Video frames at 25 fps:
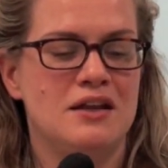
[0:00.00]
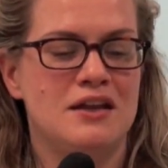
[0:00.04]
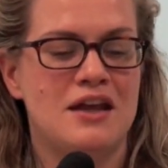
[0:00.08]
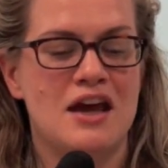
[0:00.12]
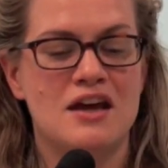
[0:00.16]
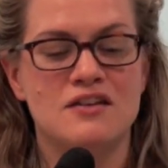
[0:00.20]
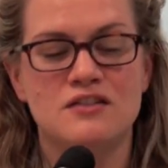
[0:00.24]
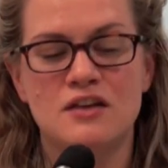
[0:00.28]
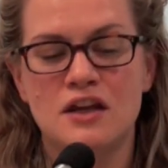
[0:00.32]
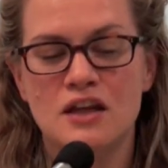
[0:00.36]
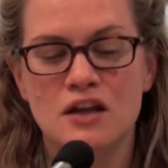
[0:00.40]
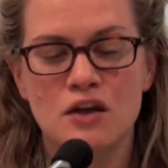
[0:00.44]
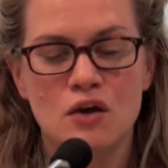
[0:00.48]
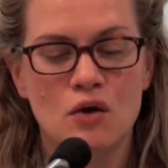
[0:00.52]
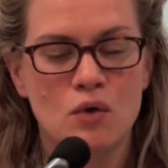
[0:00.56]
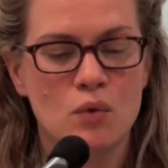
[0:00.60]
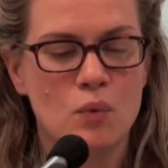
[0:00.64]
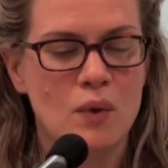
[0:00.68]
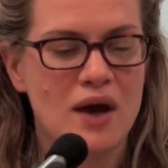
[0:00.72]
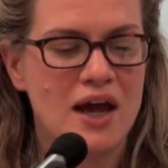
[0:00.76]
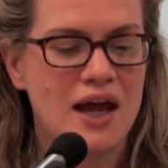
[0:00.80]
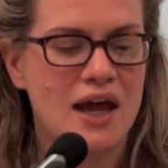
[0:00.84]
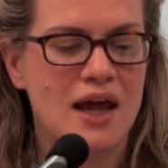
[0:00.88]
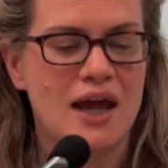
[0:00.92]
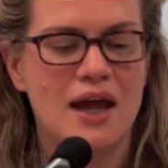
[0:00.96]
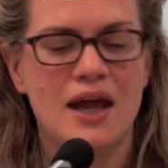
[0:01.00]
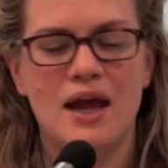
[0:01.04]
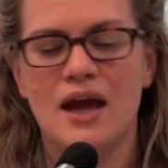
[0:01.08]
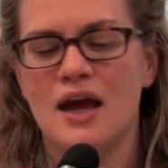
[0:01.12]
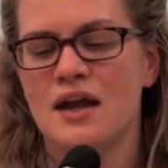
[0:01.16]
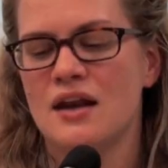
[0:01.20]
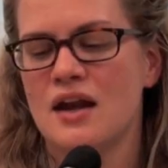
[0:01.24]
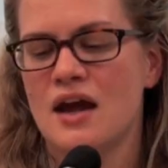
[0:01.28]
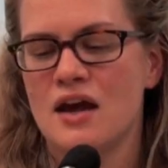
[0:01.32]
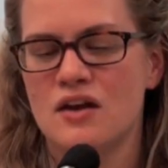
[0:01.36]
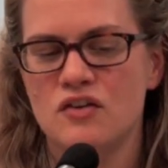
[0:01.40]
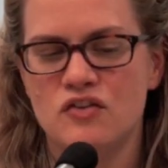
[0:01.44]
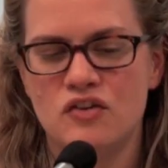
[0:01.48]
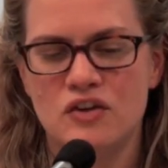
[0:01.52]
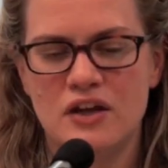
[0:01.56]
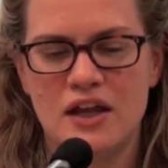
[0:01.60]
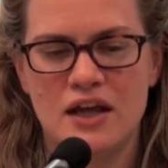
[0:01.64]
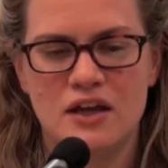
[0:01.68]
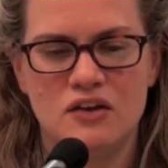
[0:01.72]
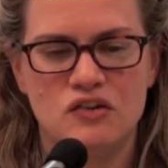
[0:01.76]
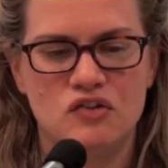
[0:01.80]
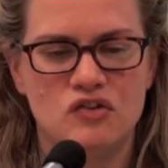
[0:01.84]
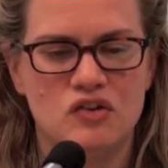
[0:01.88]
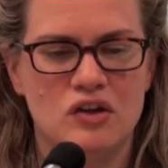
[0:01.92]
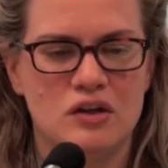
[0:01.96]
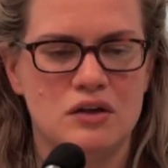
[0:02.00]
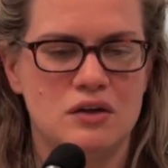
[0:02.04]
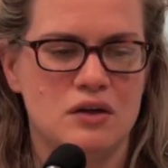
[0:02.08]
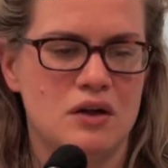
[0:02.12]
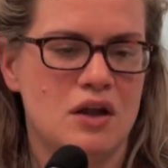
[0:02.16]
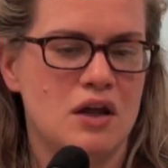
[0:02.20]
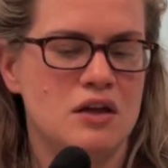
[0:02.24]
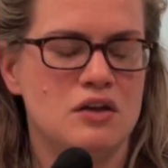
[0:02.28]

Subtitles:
getting your way and adulation,